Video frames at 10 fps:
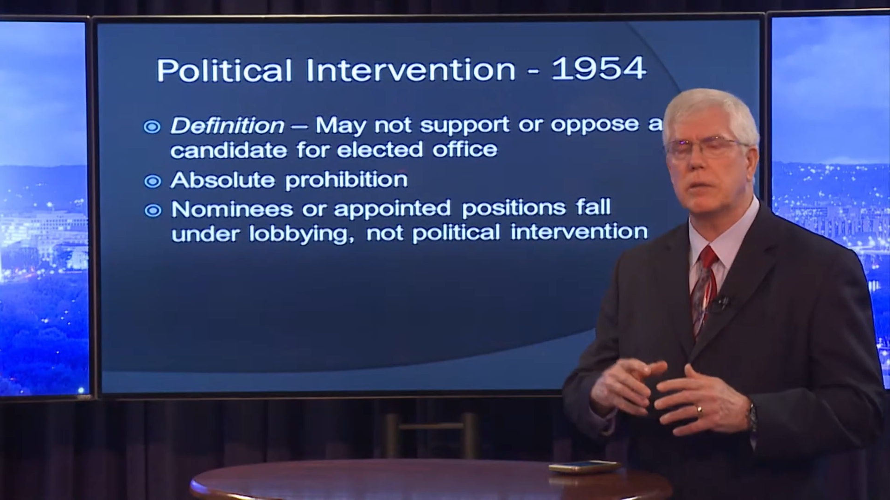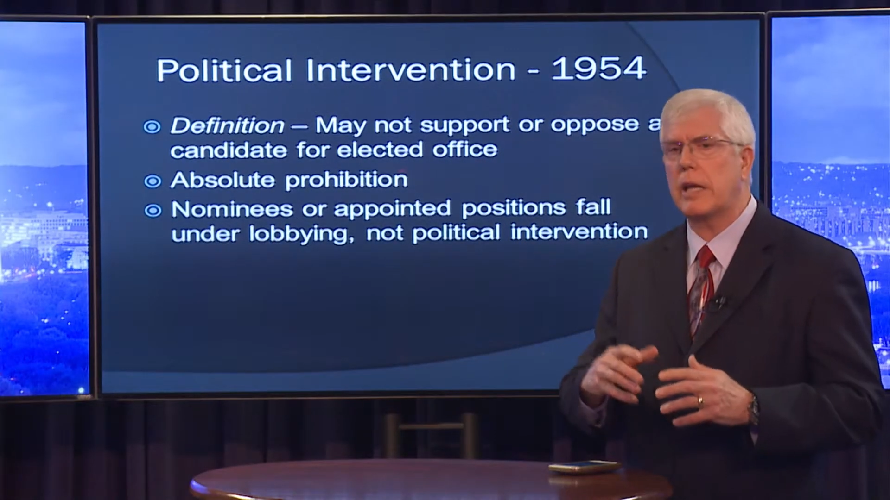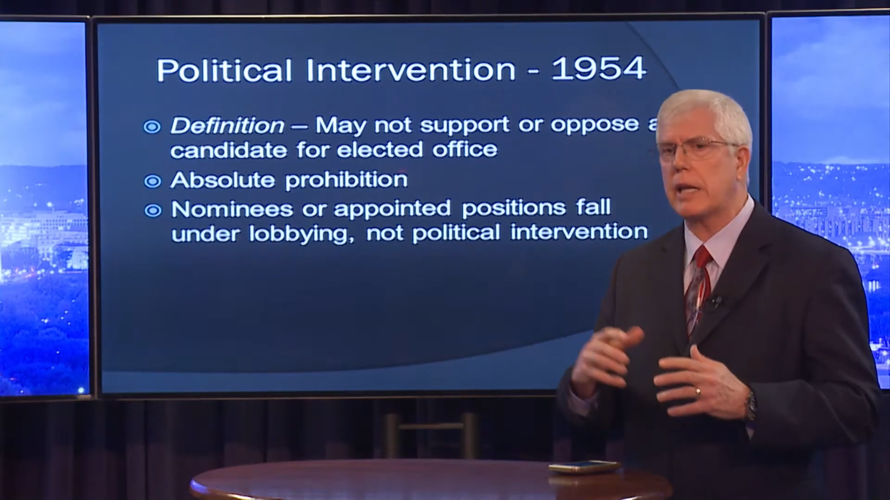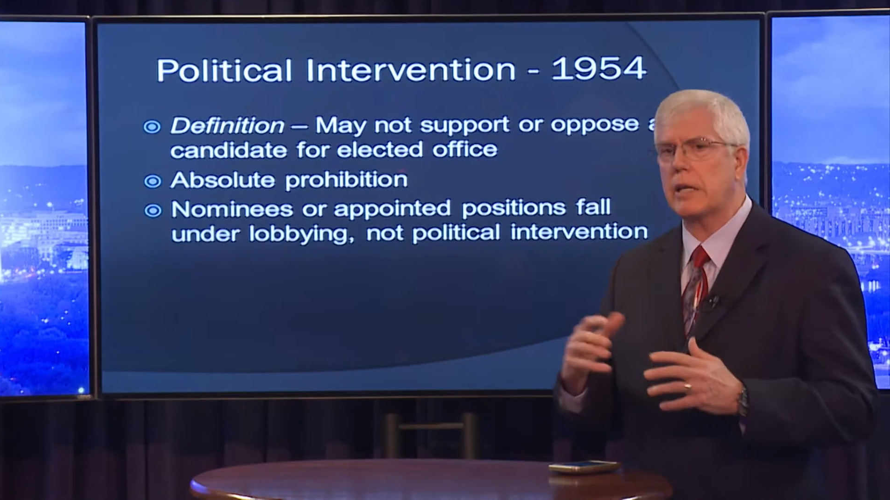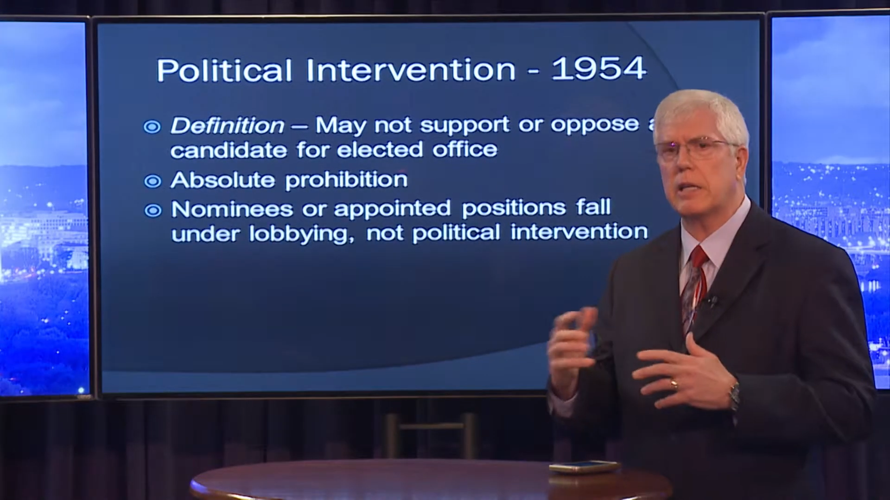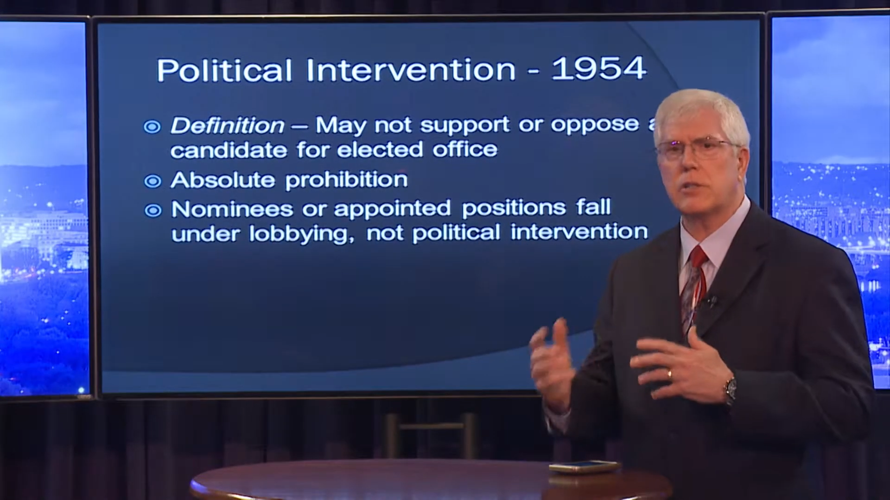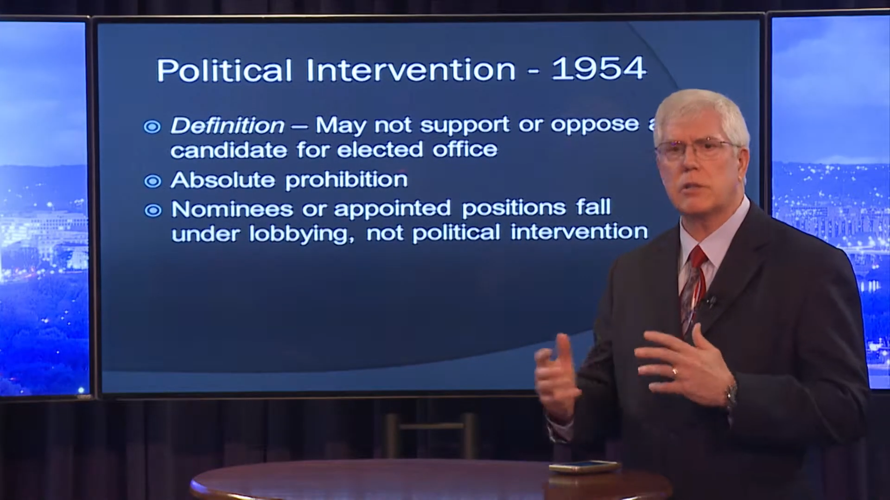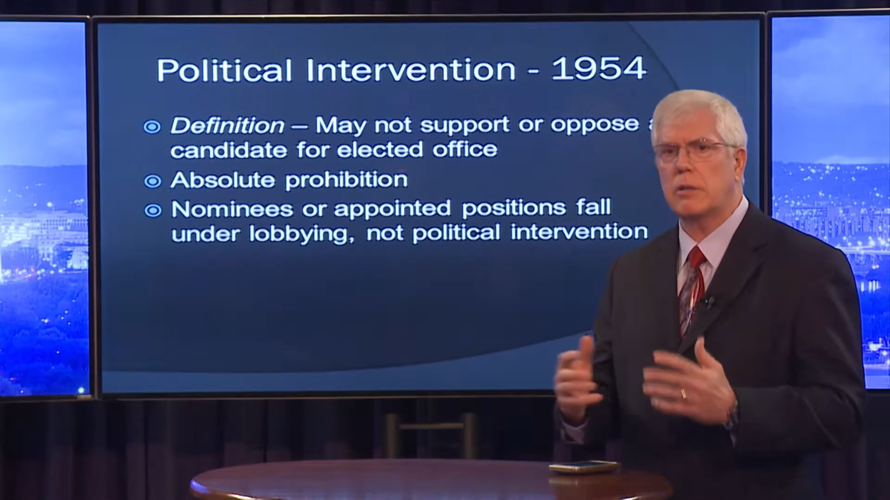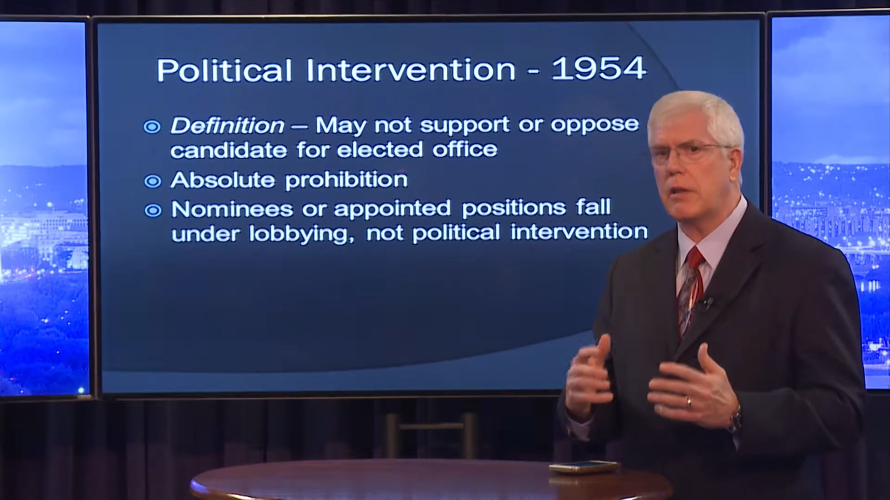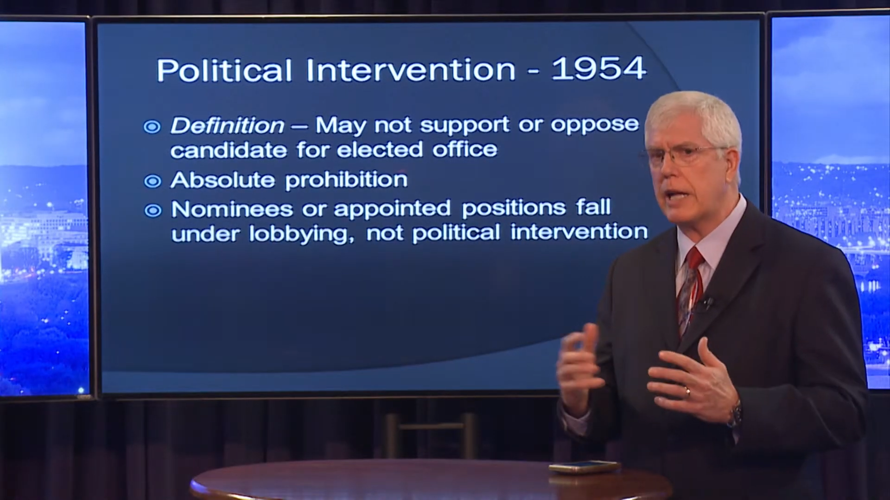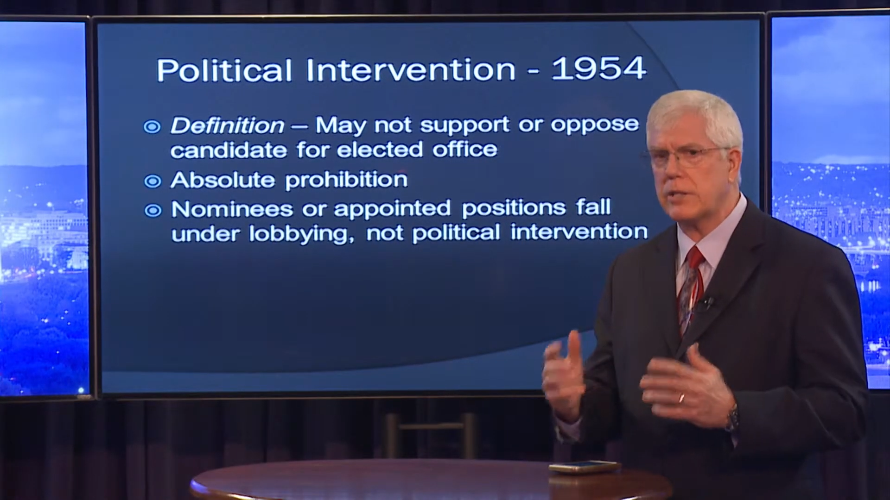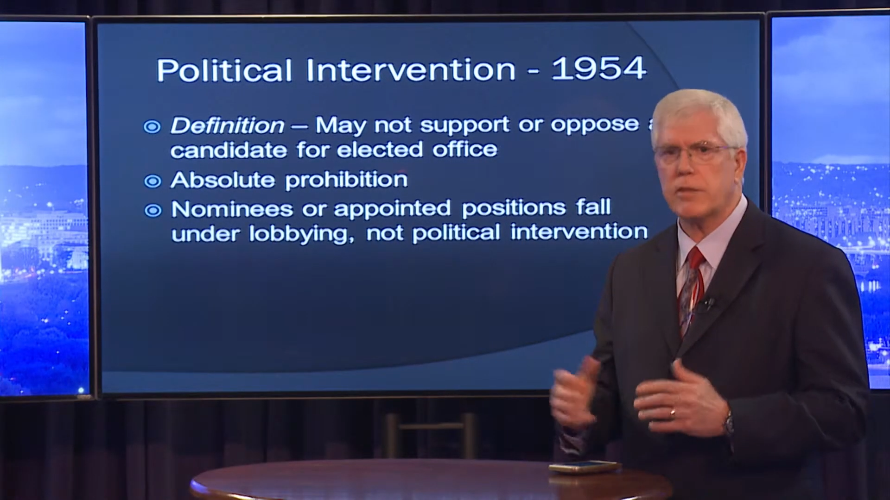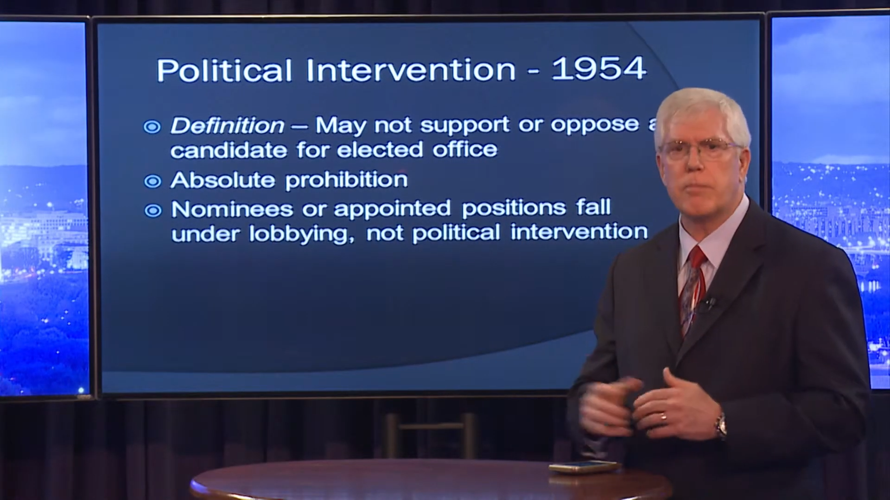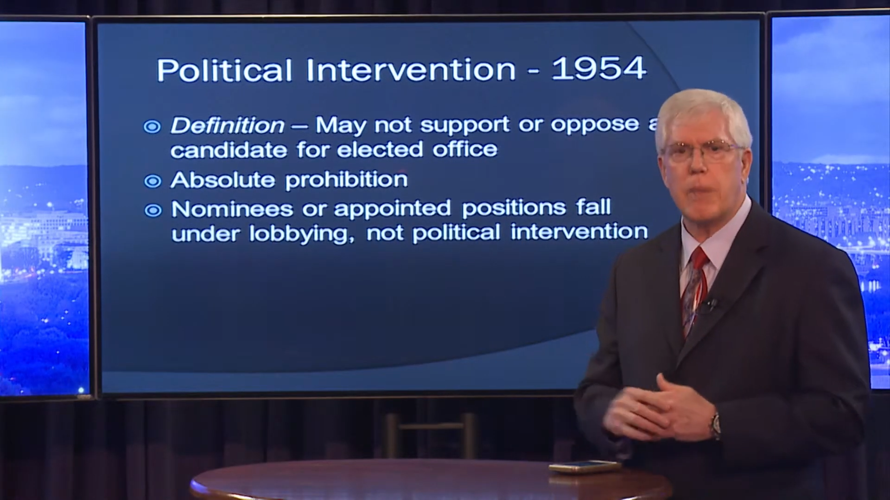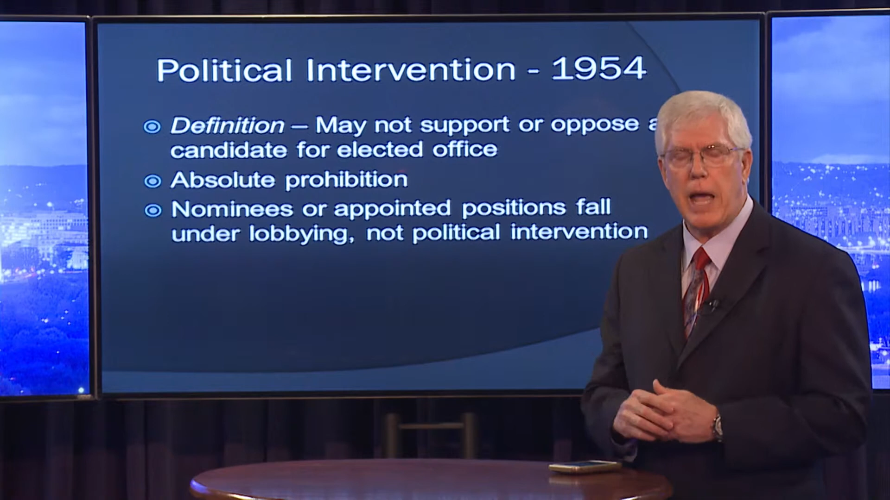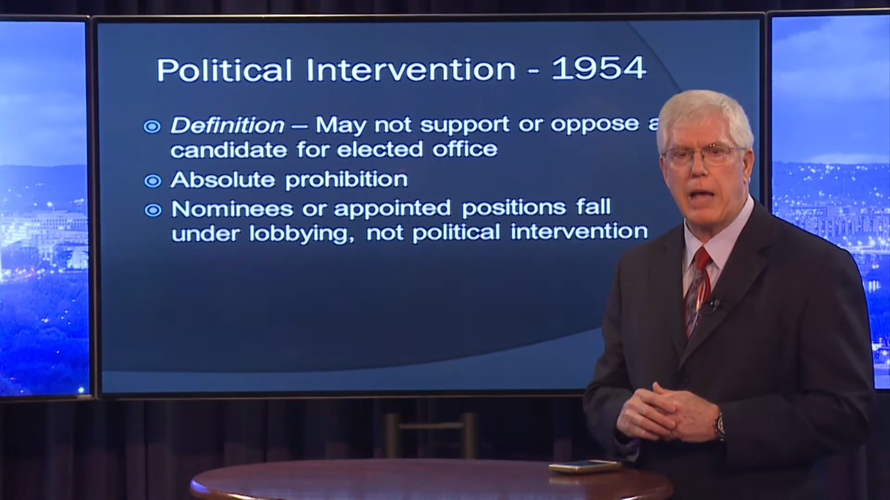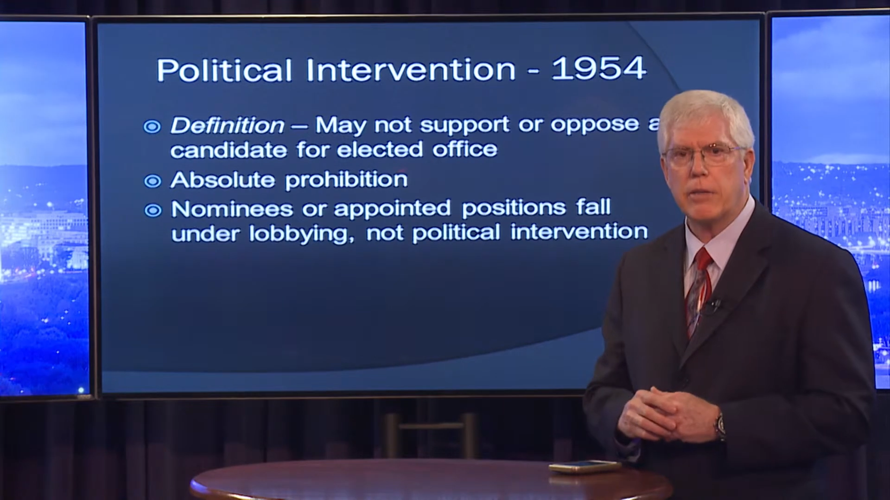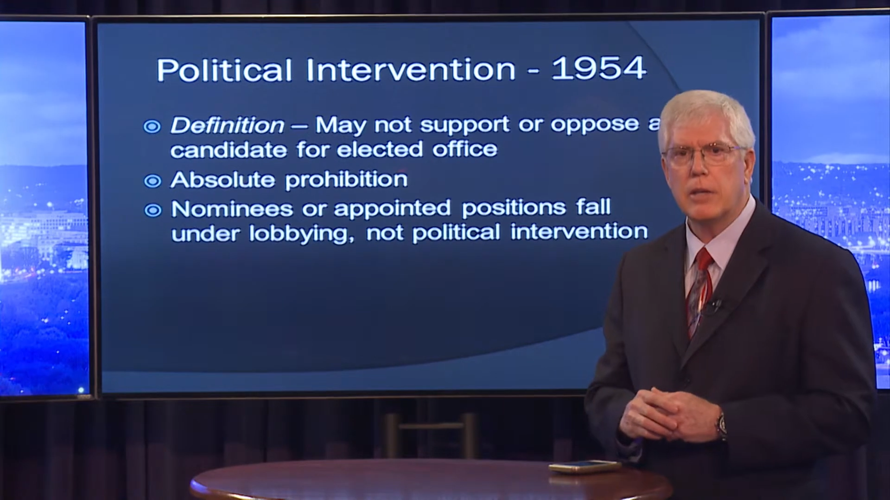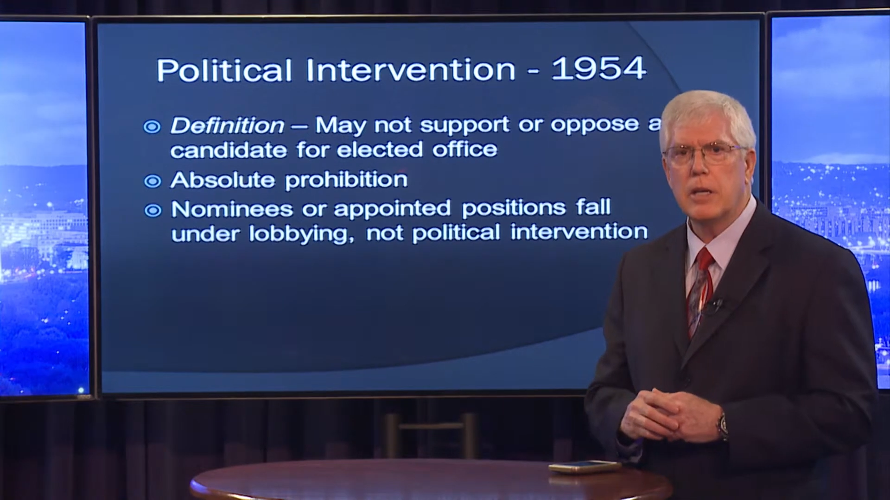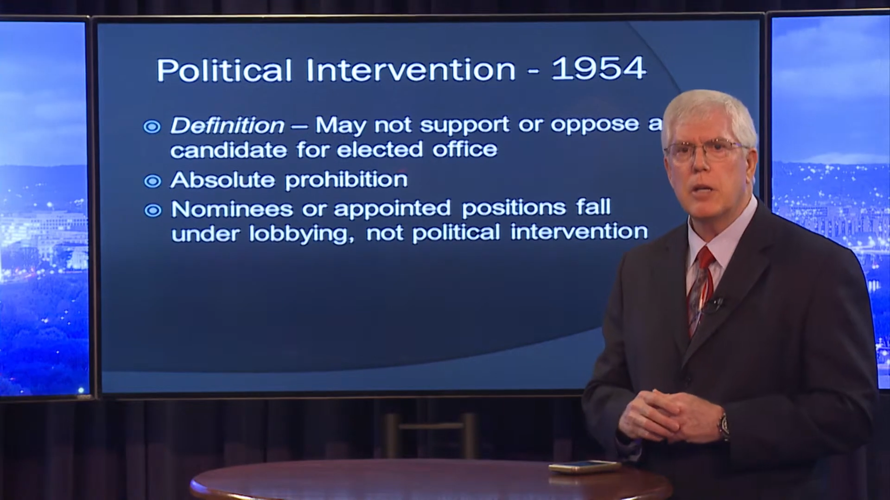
like it's lots of math,